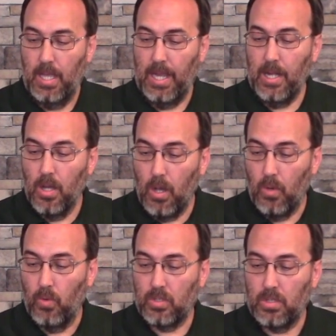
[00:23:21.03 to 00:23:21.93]
He
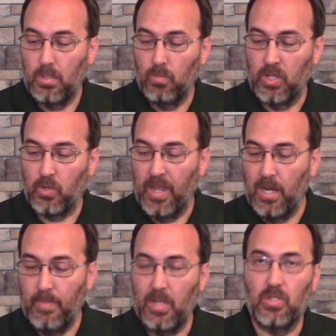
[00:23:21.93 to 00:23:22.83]
knows what your
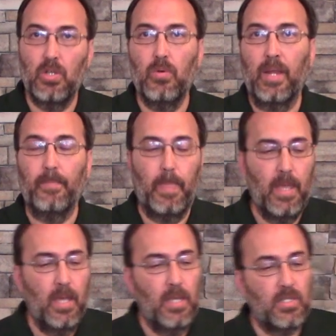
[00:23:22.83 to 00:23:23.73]
enemy is doing.
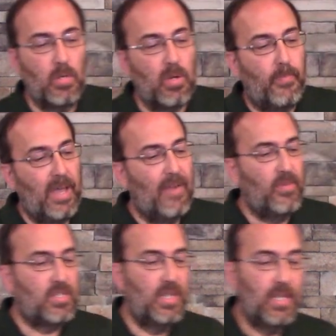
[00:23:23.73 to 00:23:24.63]
See, what
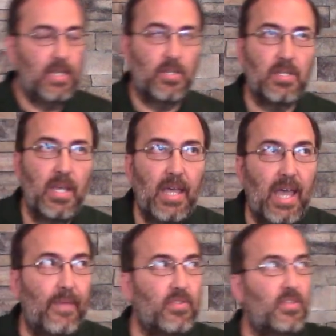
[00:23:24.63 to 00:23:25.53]
Epaphras did is,
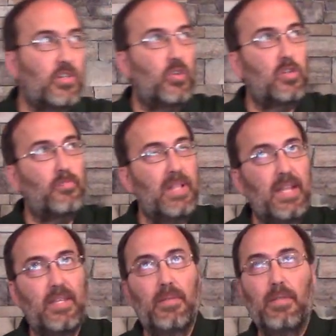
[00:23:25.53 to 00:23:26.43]
after the church was
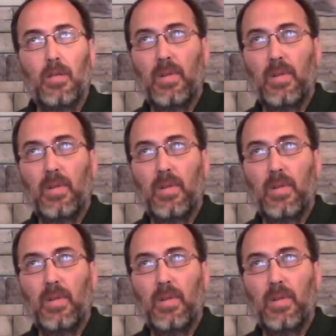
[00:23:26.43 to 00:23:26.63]
planted, you know,